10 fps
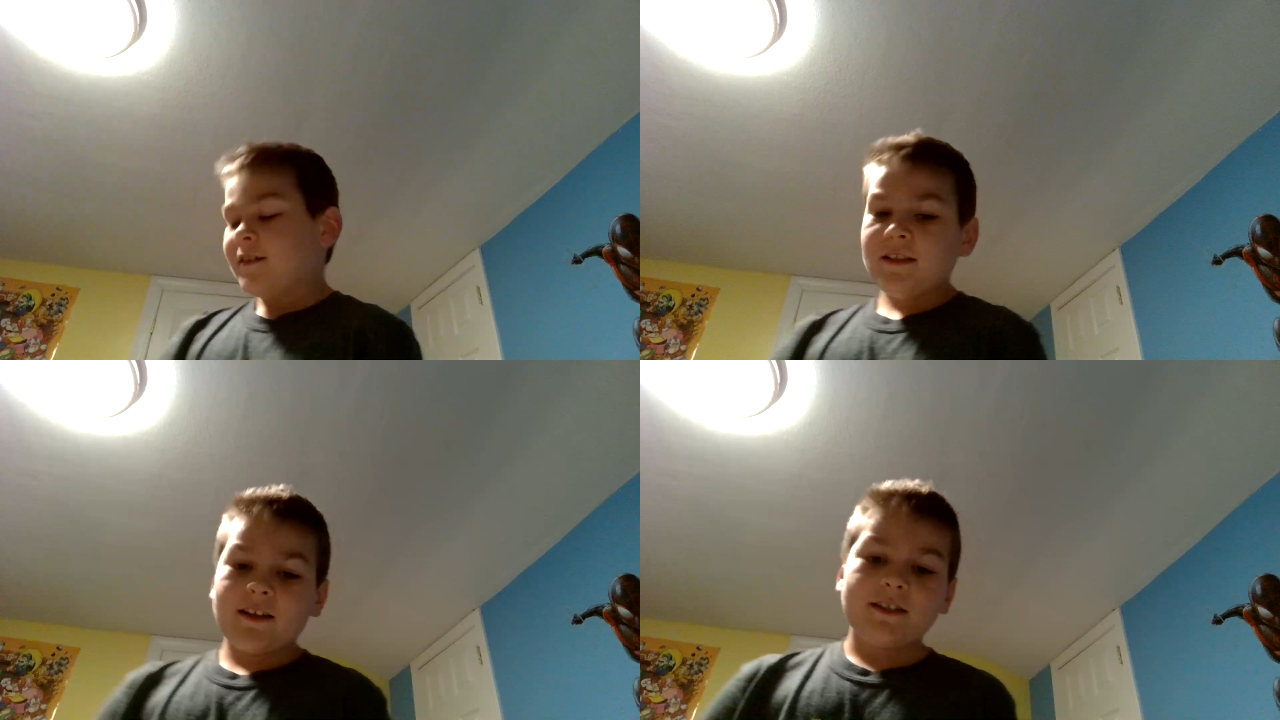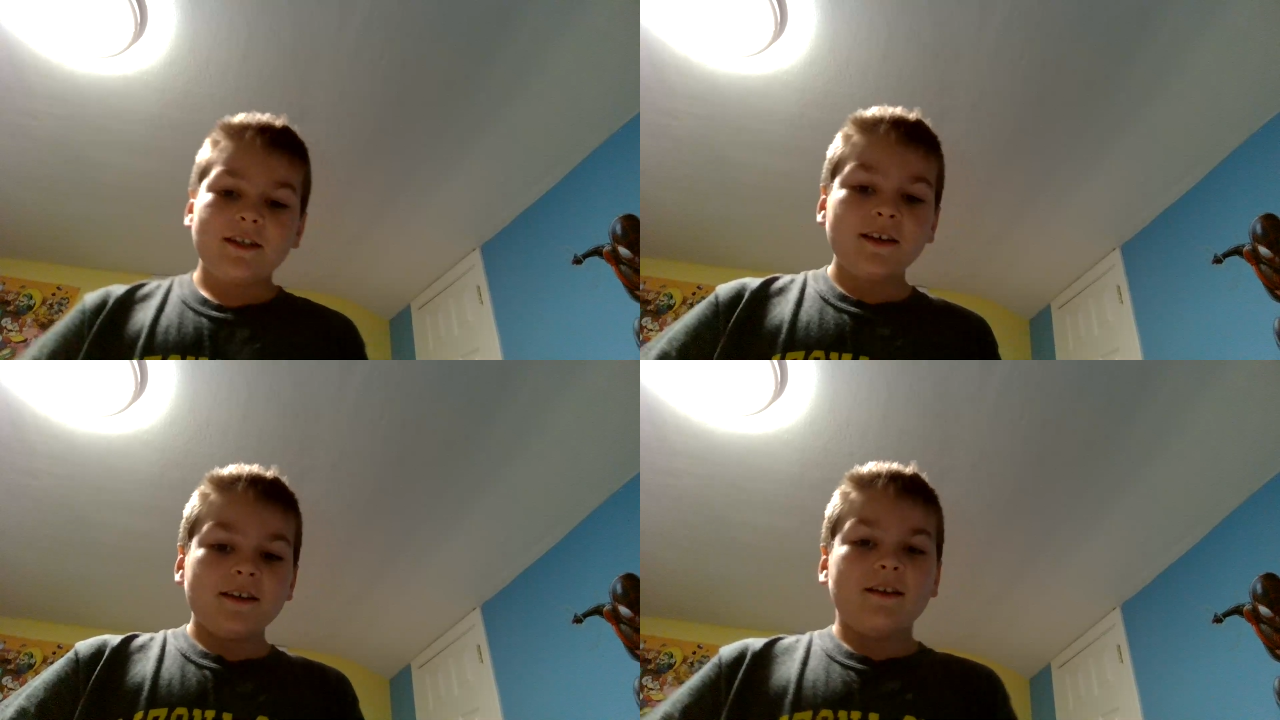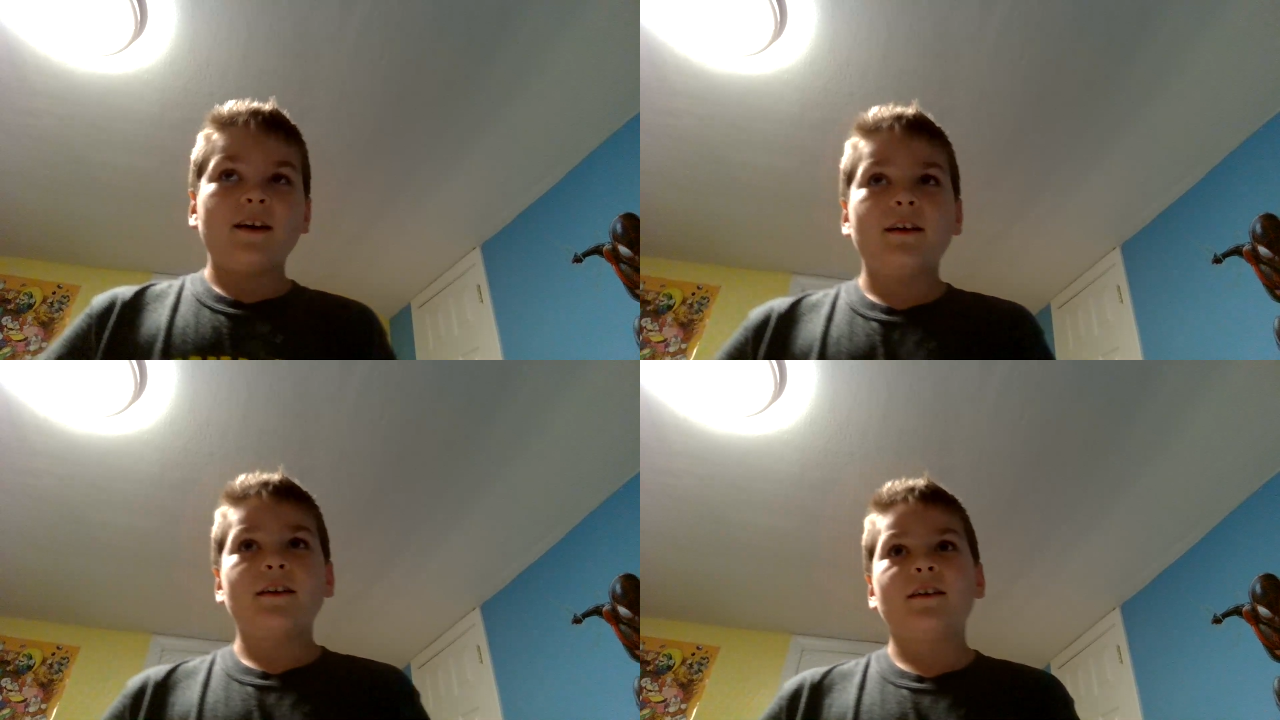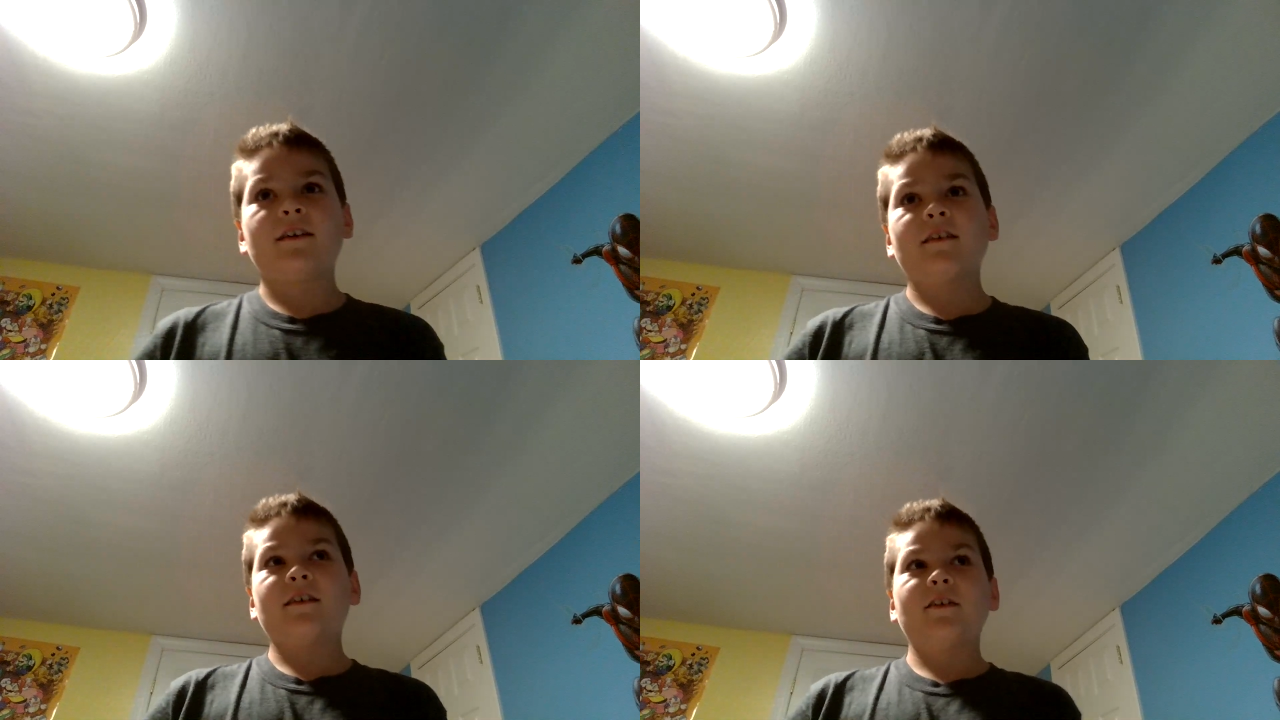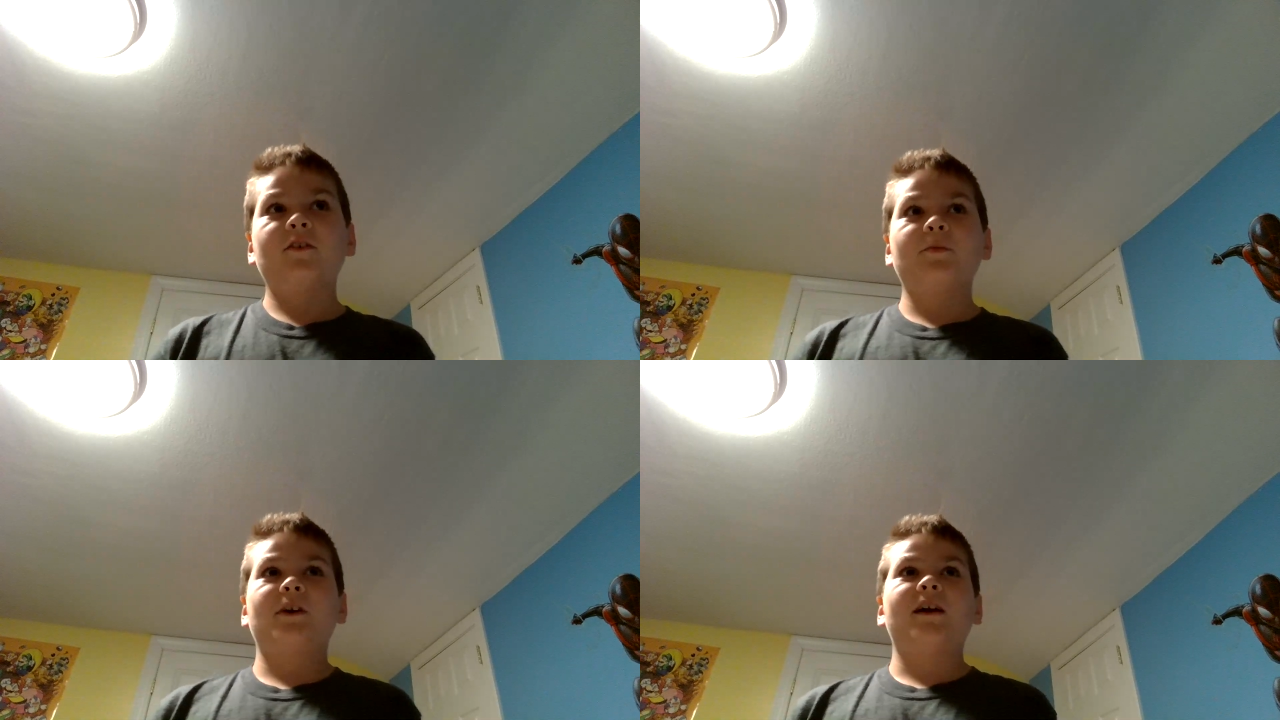that's it, and I
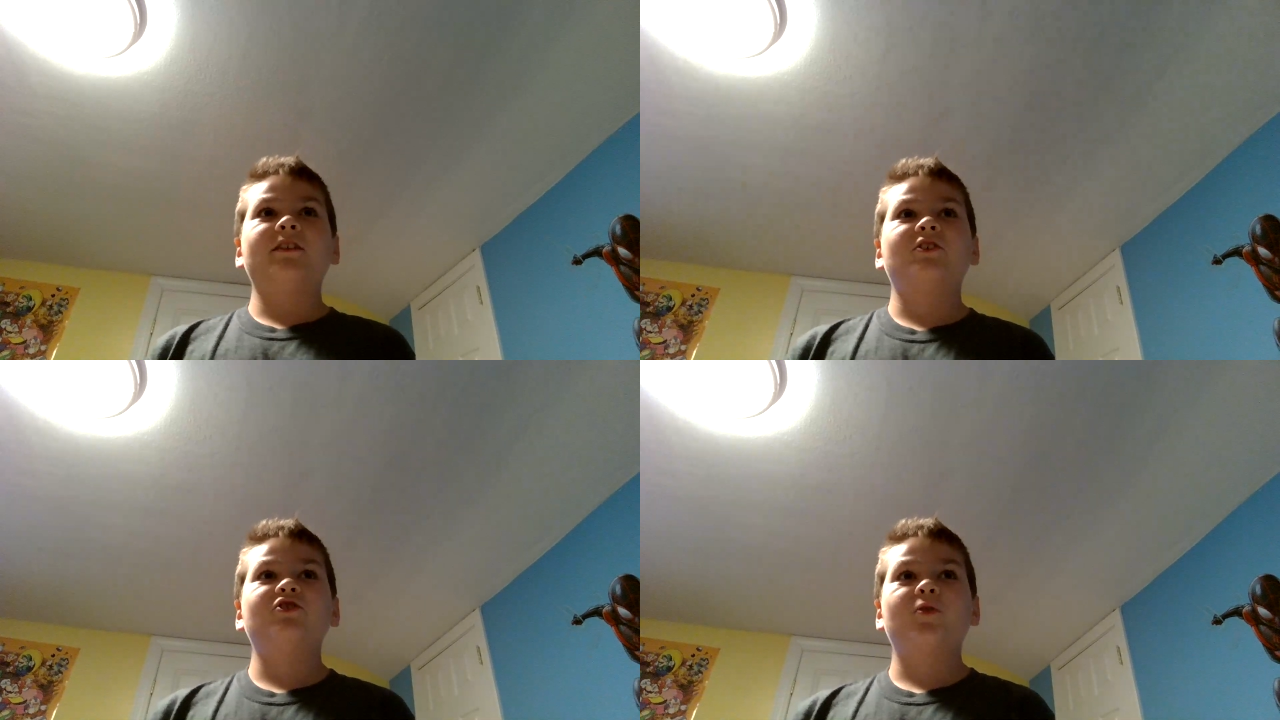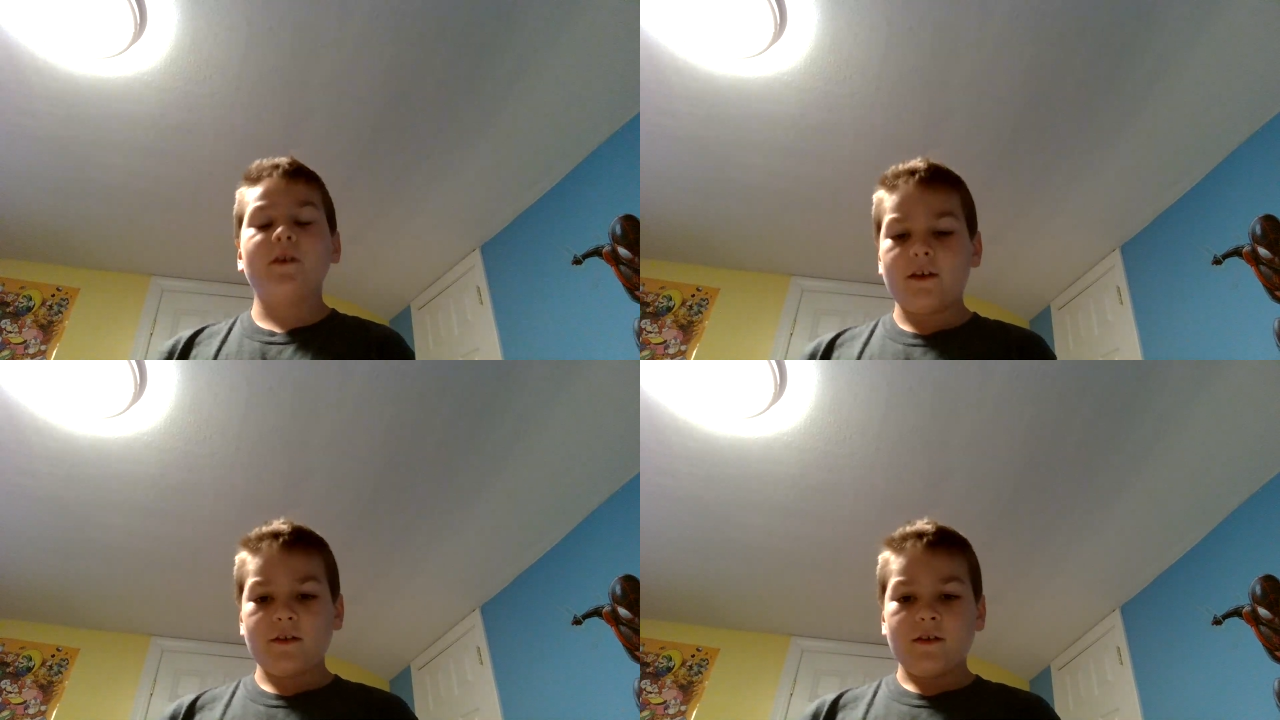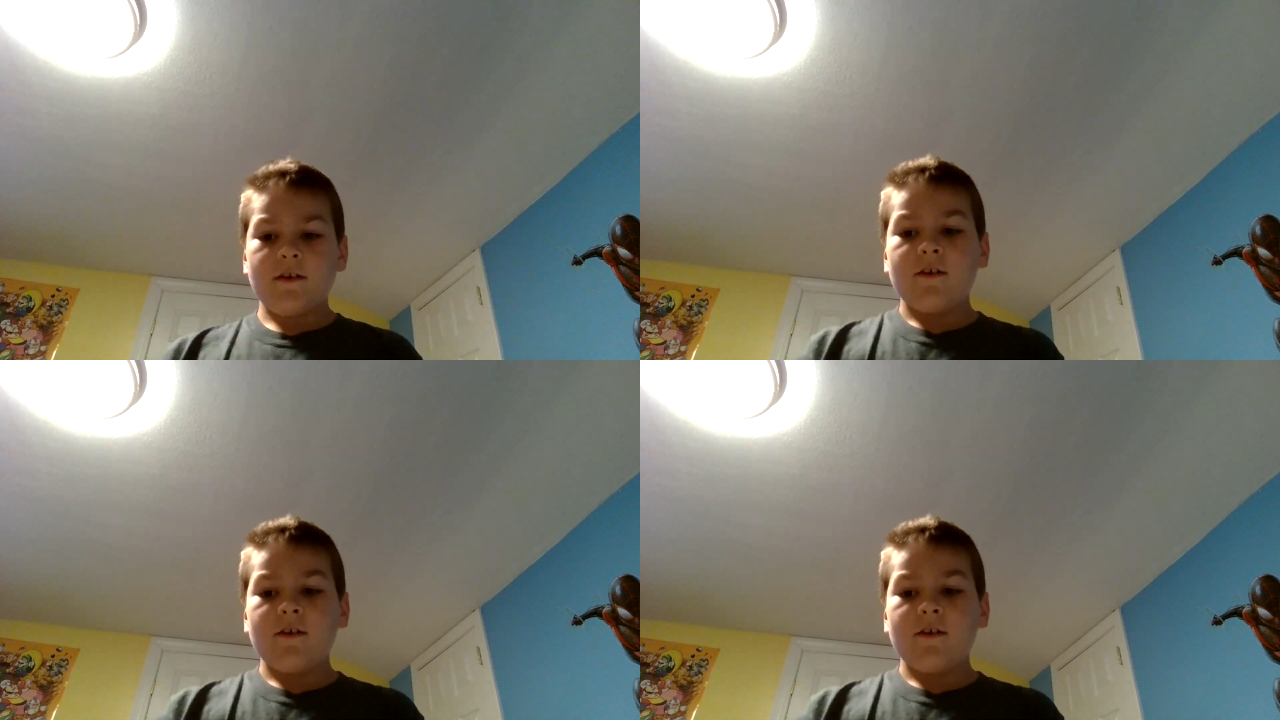hope you guys enjoy it